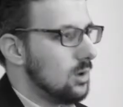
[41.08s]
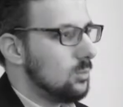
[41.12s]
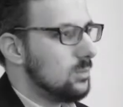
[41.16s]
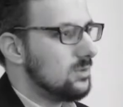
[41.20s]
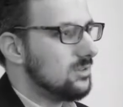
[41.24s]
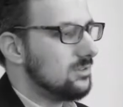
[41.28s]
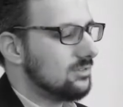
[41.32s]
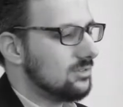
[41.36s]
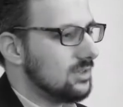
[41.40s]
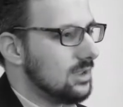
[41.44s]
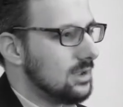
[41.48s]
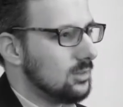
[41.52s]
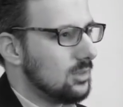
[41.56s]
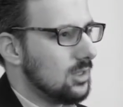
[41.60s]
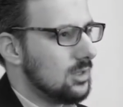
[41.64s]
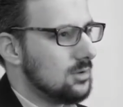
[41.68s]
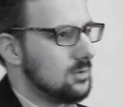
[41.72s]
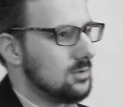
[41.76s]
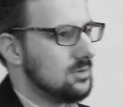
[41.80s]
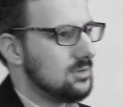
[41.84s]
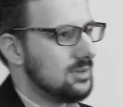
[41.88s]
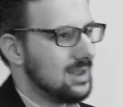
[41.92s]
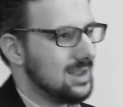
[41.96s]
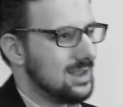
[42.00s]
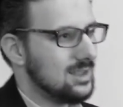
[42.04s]
which sail
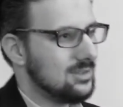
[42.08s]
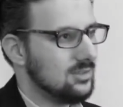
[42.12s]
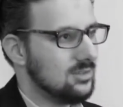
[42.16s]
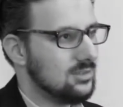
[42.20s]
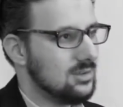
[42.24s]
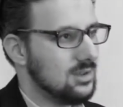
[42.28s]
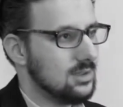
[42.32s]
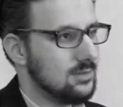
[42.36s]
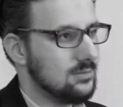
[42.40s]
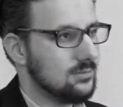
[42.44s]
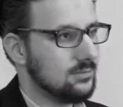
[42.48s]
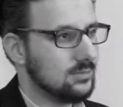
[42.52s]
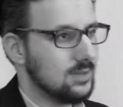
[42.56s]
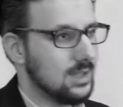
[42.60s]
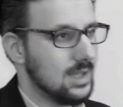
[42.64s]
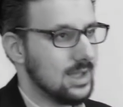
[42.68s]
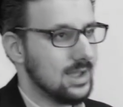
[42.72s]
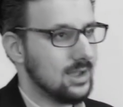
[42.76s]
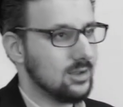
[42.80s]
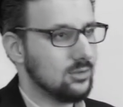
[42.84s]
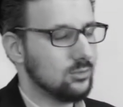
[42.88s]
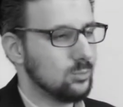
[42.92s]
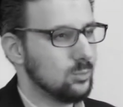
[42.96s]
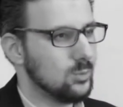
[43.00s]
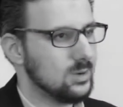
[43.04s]
under Tanzanian
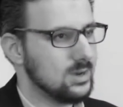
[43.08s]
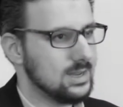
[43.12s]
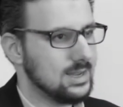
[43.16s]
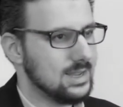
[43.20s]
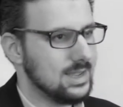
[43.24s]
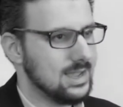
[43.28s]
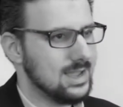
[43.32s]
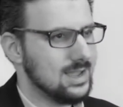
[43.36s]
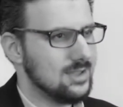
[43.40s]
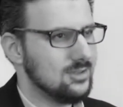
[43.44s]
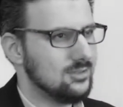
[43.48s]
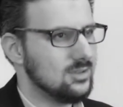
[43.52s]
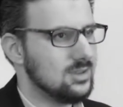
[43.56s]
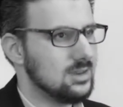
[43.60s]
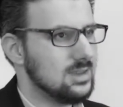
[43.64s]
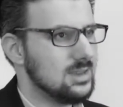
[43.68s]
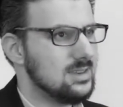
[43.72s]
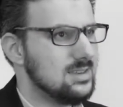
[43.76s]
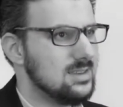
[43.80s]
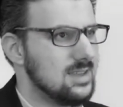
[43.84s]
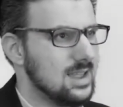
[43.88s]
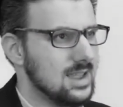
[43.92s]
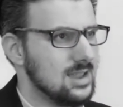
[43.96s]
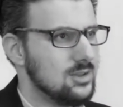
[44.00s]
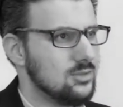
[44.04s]
flags, were engaged in a
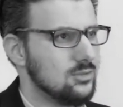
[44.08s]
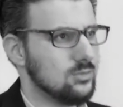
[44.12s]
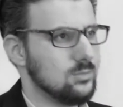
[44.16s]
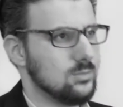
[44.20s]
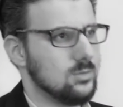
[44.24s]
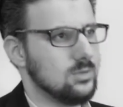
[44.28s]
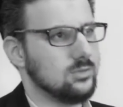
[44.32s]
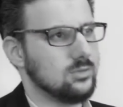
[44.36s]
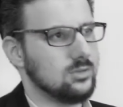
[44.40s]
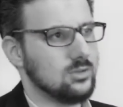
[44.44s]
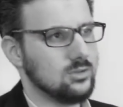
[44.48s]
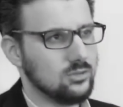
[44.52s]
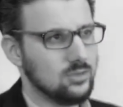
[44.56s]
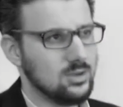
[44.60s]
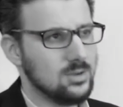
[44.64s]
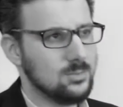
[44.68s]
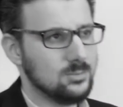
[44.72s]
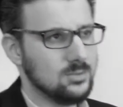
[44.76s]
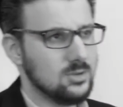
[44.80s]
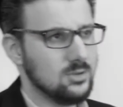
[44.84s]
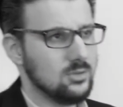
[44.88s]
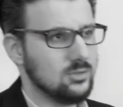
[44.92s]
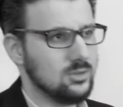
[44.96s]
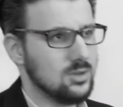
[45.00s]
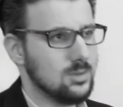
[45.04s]
dangerous
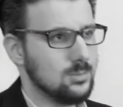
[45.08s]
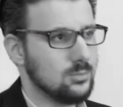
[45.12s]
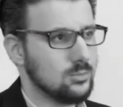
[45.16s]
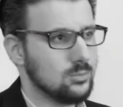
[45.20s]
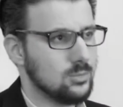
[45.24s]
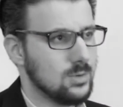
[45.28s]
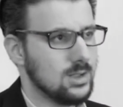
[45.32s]
ship-to-ship